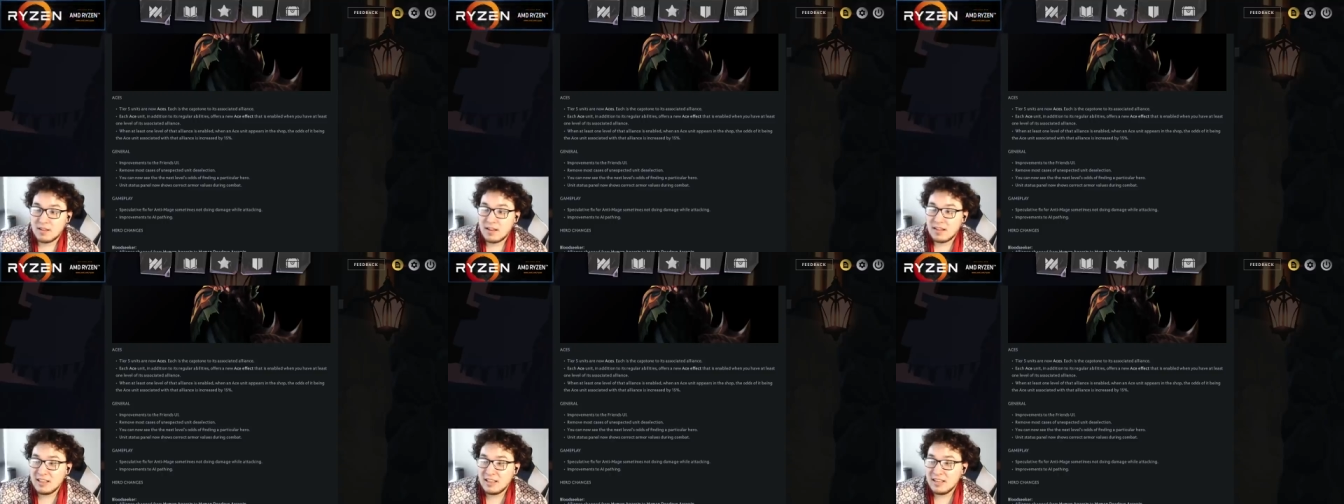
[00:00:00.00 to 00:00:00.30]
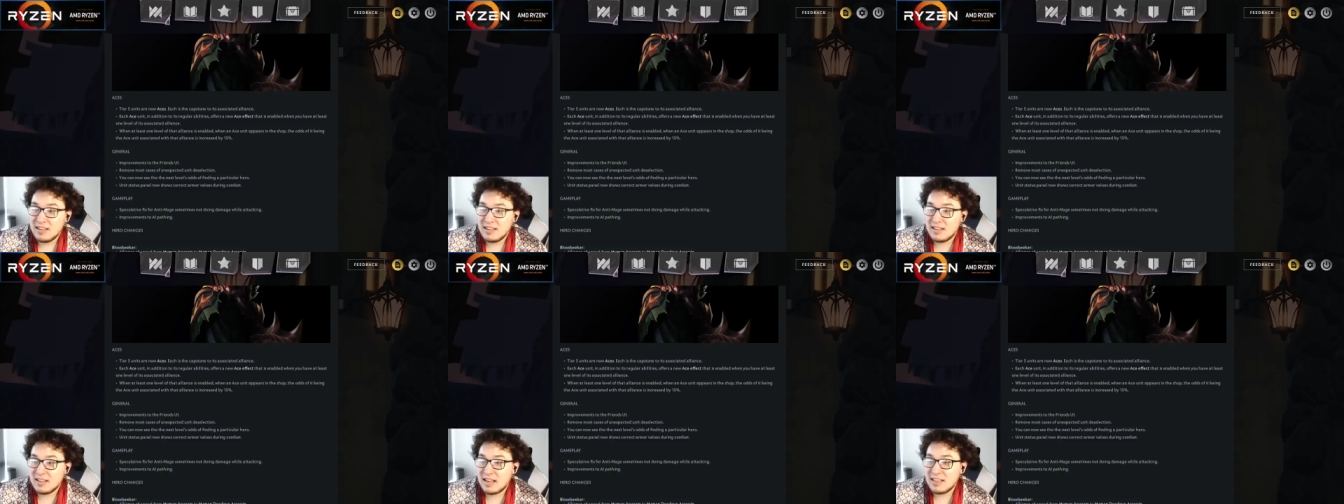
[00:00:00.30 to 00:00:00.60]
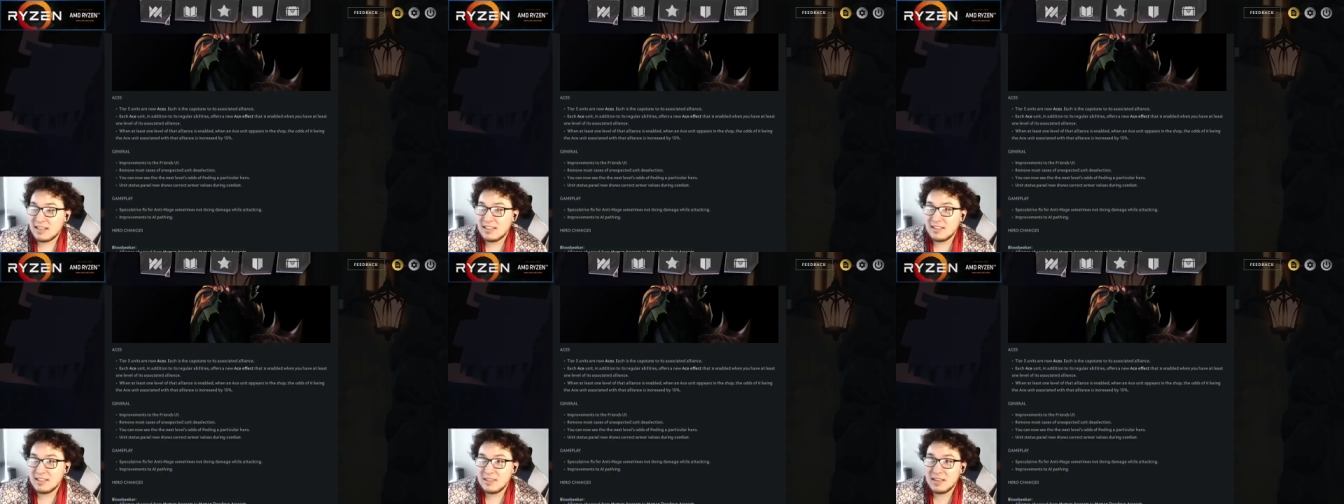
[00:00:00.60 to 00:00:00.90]
I
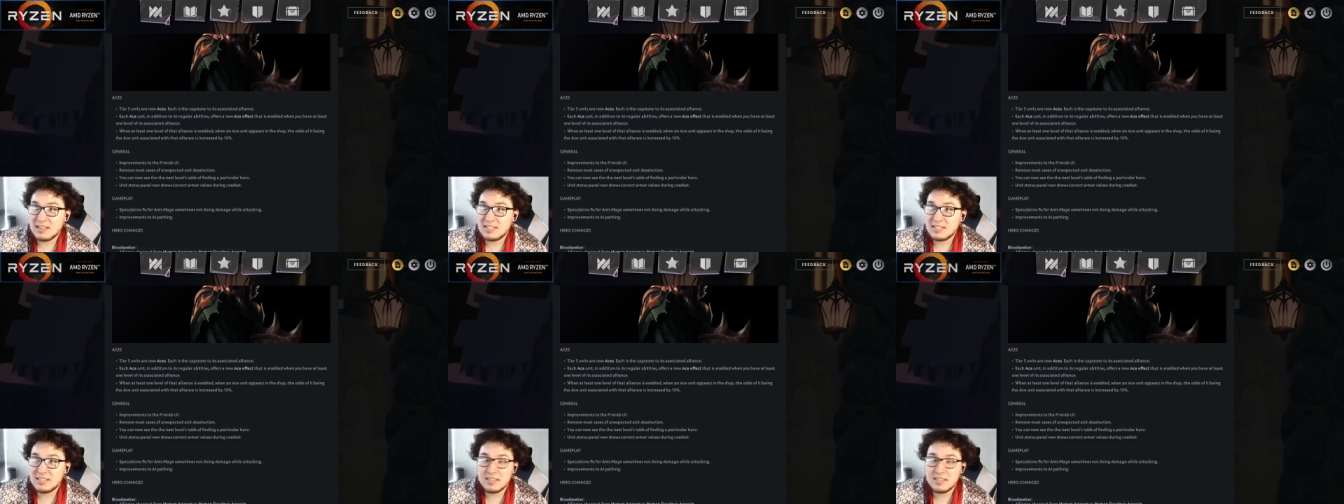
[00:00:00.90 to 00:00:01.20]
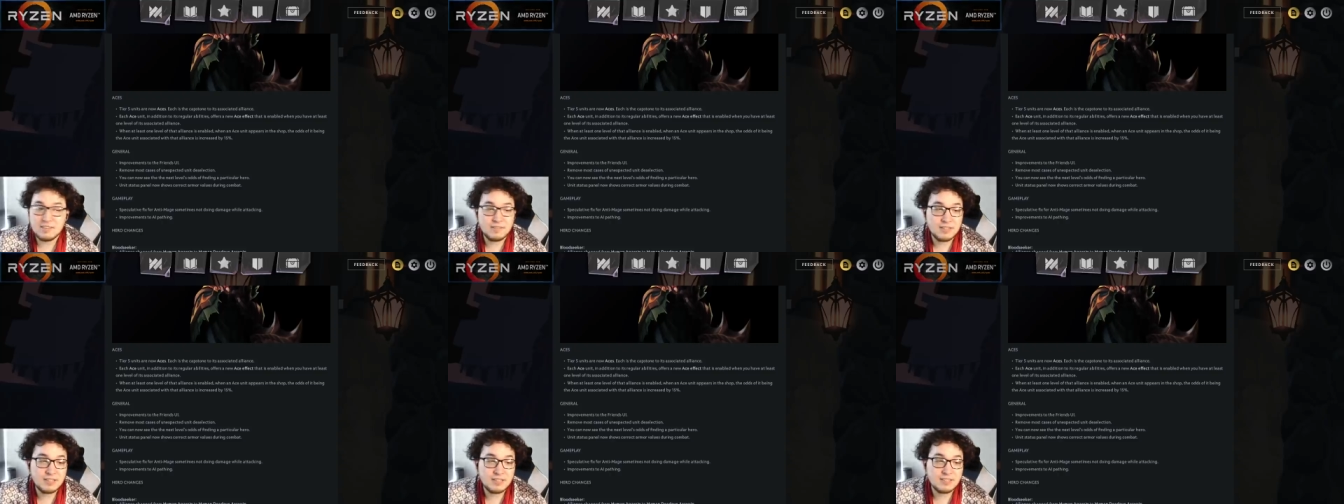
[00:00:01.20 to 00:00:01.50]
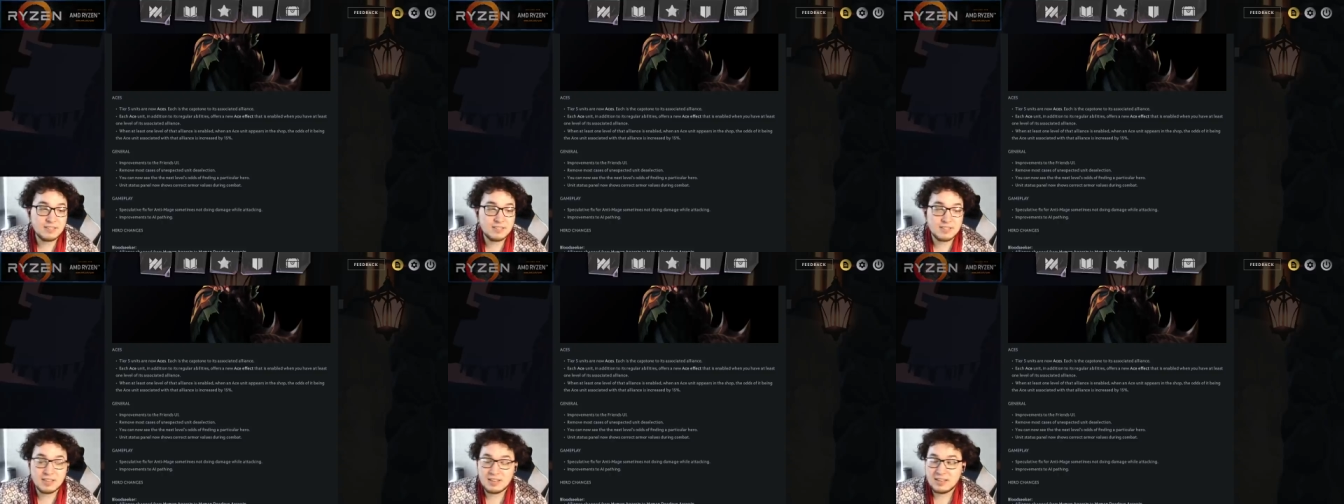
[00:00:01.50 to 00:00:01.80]
like the idea of
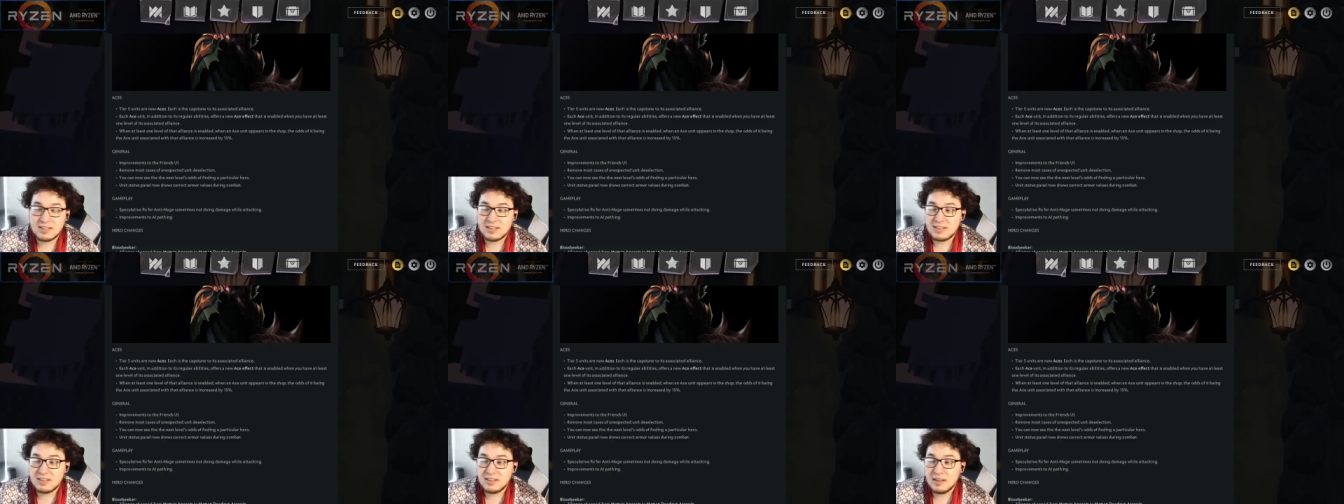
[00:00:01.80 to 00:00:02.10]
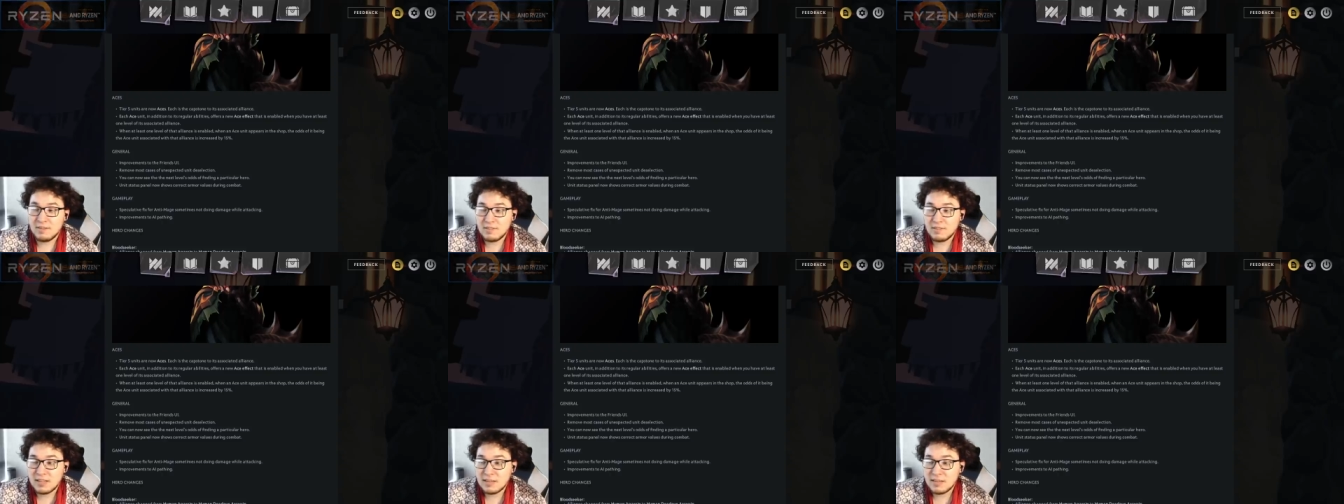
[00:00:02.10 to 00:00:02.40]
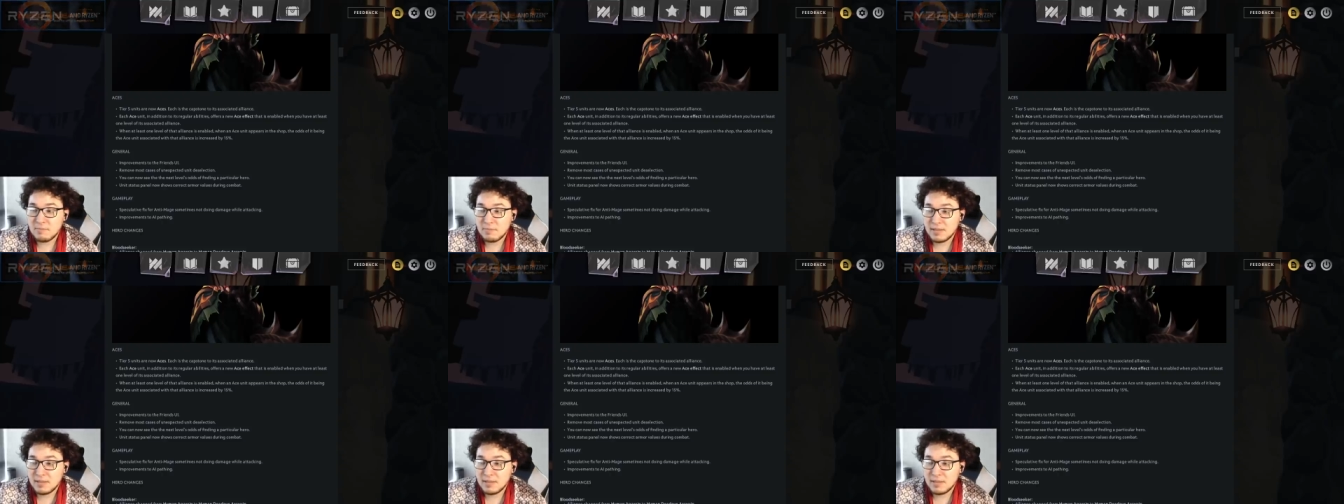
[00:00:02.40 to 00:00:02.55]
these of like